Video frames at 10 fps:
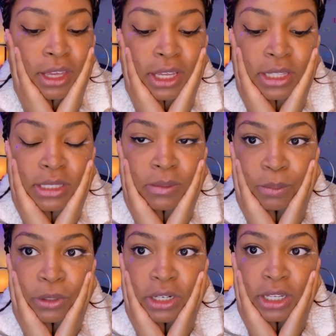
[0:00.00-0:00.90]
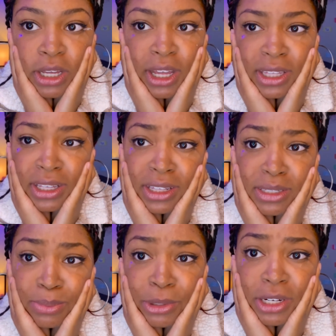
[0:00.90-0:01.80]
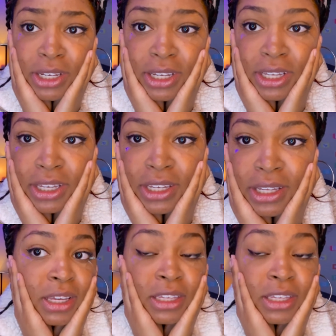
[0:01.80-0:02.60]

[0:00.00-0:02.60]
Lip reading: It's pretty, I think it looks pretty good.